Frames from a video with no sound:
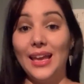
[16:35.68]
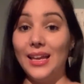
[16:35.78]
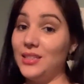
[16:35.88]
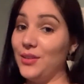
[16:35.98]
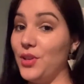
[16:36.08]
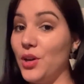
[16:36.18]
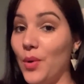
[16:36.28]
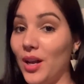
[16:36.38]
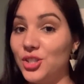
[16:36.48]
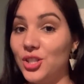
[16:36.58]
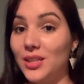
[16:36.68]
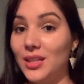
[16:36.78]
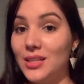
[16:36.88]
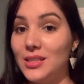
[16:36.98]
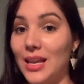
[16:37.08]
And if you're watching
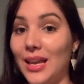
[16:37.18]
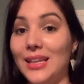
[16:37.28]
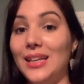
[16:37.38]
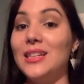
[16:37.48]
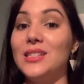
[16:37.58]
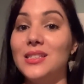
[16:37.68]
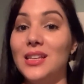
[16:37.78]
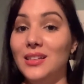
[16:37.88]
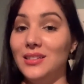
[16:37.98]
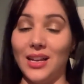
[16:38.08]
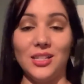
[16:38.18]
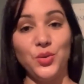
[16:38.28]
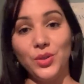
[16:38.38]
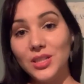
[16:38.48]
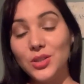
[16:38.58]
this and it is not
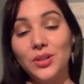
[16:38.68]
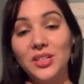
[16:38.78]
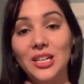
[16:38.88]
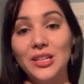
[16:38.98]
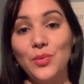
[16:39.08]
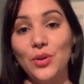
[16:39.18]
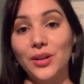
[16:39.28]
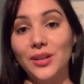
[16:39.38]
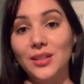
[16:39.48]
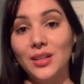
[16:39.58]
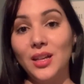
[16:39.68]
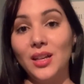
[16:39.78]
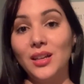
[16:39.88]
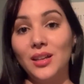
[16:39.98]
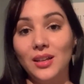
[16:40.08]
twenty twenty anymore,
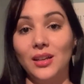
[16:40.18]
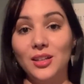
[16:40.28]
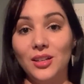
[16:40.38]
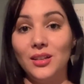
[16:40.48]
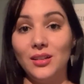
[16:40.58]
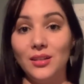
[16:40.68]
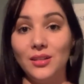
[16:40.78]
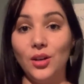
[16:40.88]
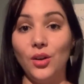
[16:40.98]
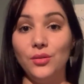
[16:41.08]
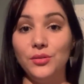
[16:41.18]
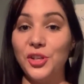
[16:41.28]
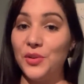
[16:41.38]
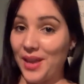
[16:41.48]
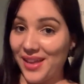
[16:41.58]
no,
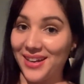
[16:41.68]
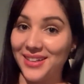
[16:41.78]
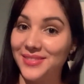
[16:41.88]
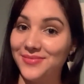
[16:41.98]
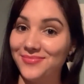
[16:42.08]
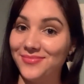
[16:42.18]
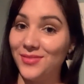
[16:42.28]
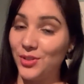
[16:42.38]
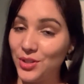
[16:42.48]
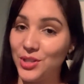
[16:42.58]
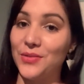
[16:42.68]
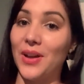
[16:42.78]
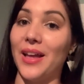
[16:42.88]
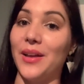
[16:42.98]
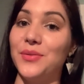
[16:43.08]
you made it. You
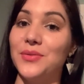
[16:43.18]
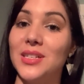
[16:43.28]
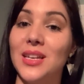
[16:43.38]
survived.